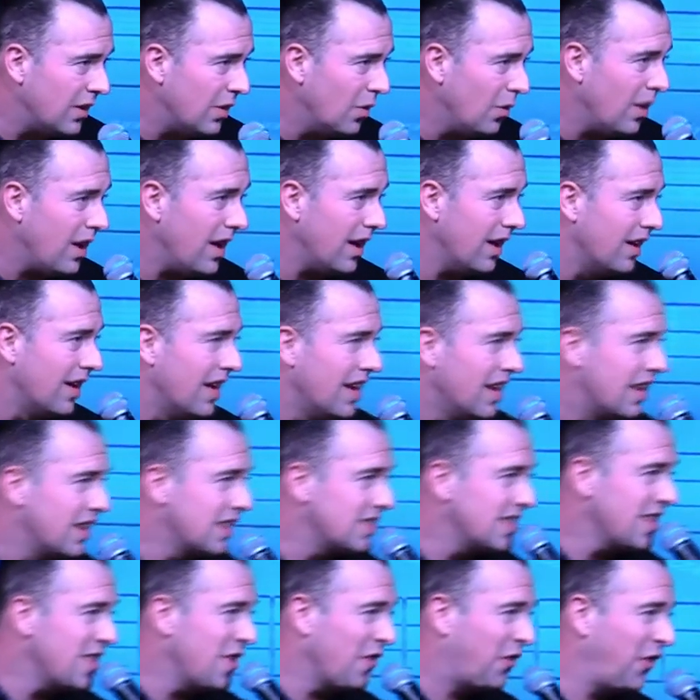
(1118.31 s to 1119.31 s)
Why? Because
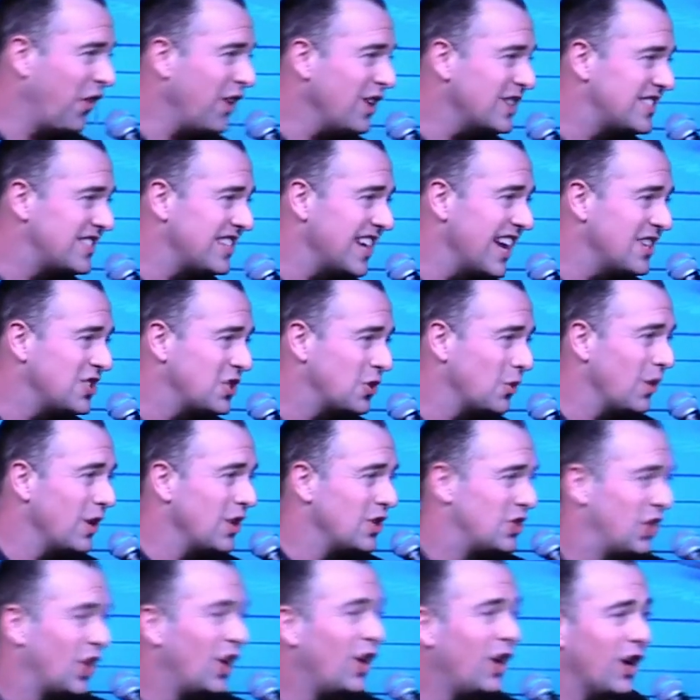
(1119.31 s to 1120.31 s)
in the first century
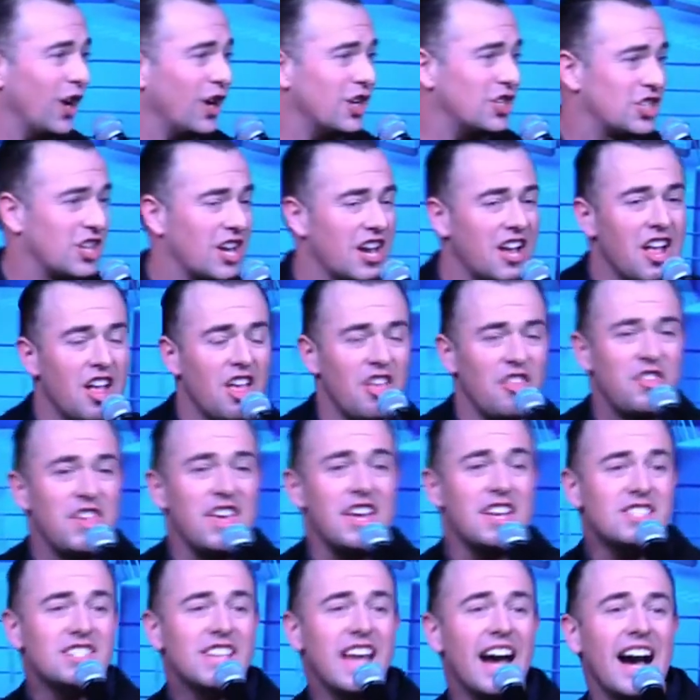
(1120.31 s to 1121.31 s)
church,
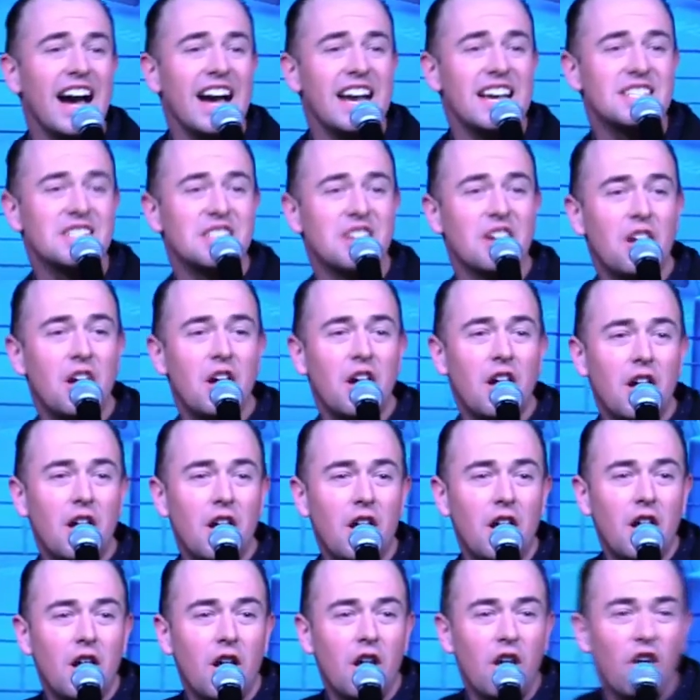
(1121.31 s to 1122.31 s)
these guys,
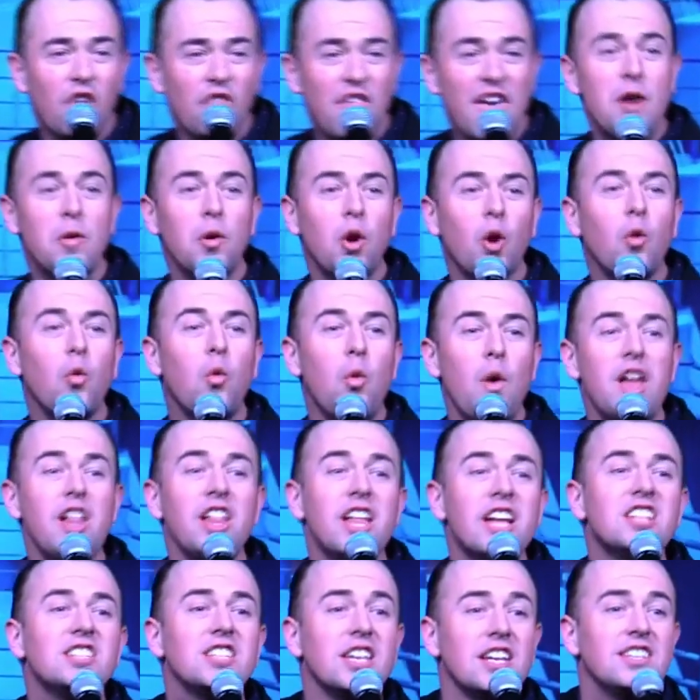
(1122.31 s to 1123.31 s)
they were
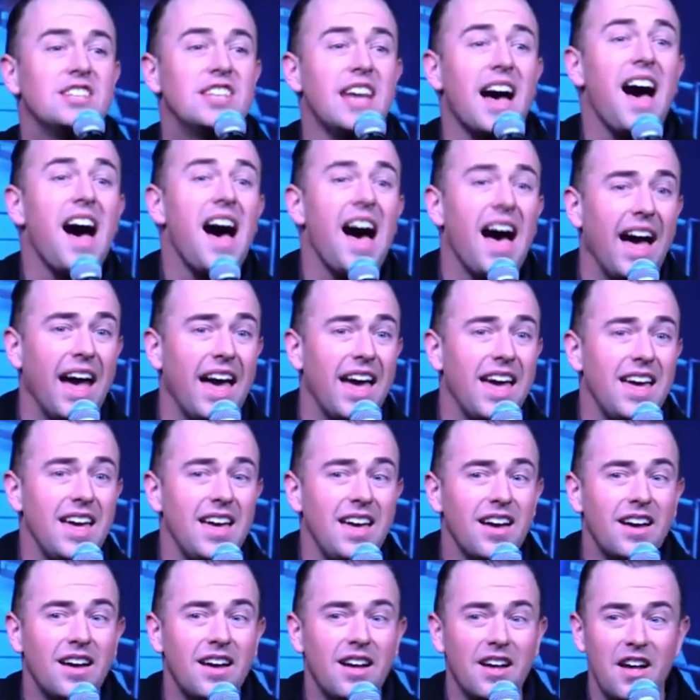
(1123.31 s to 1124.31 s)
willing to die
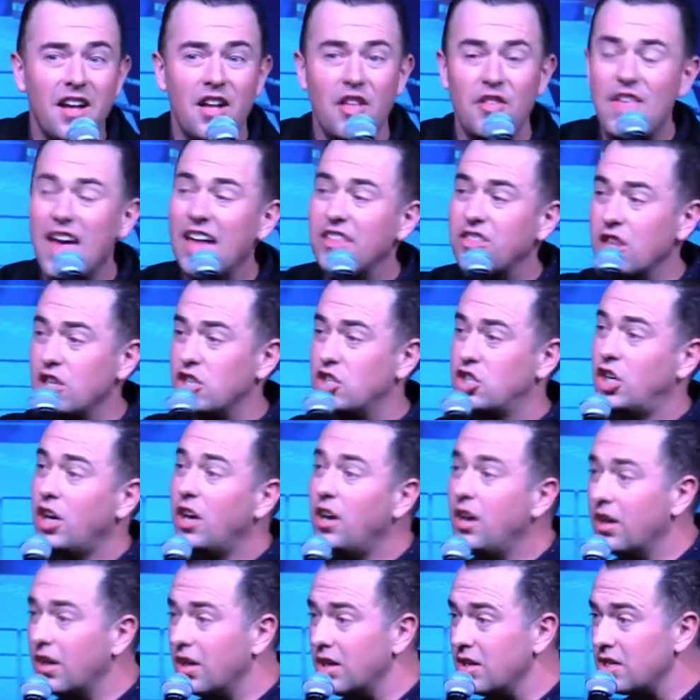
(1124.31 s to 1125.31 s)
that the
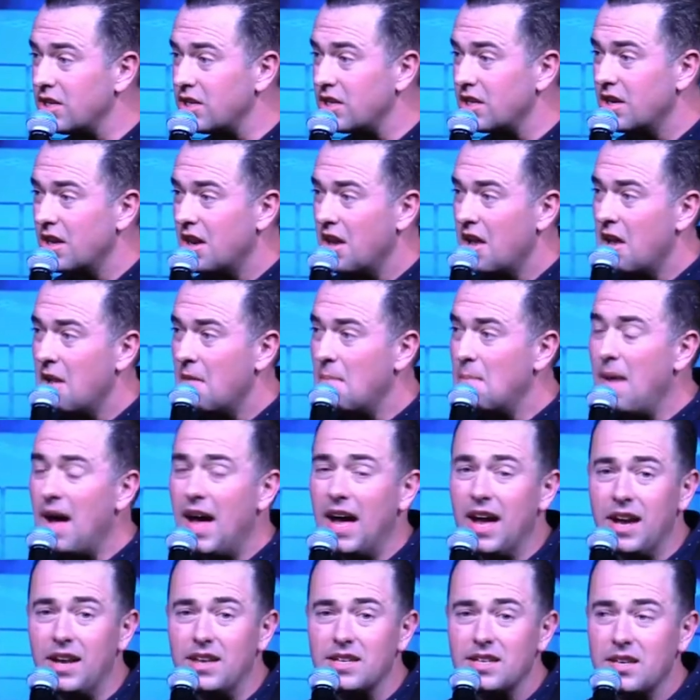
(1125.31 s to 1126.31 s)
church
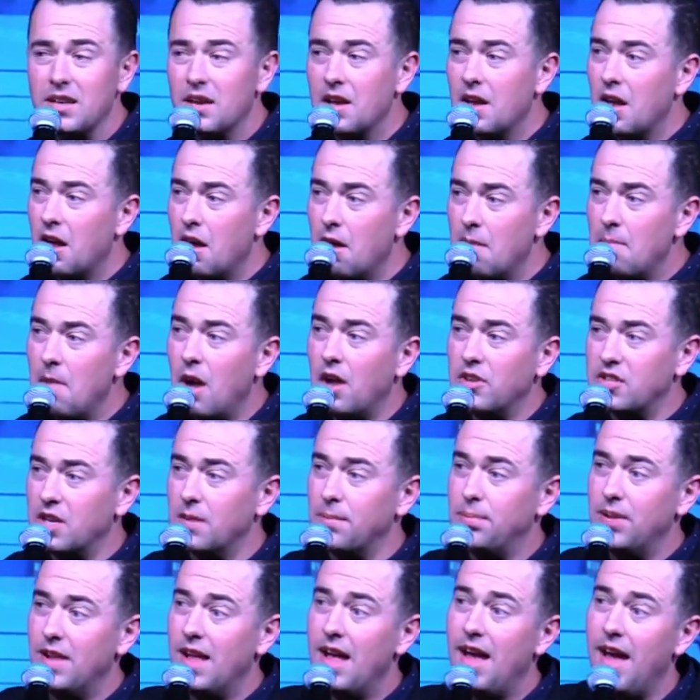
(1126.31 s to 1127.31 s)
might
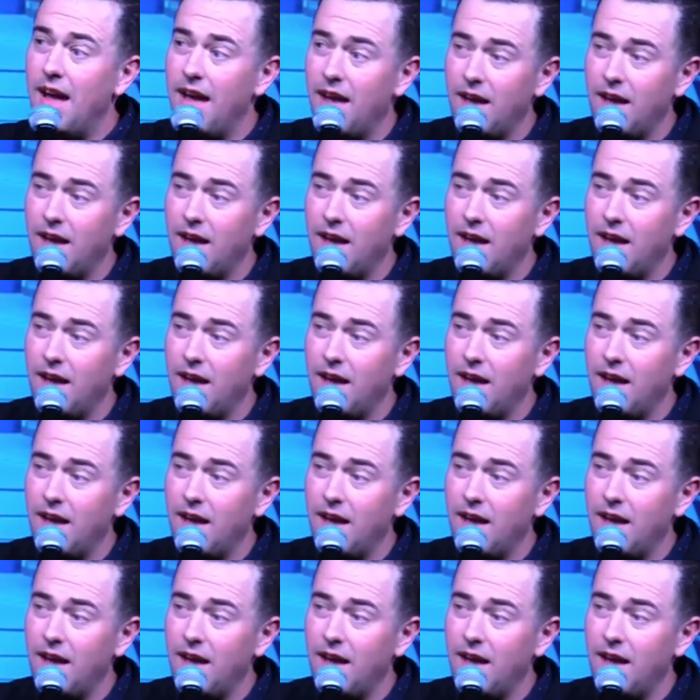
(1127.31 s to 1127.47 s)
multiply.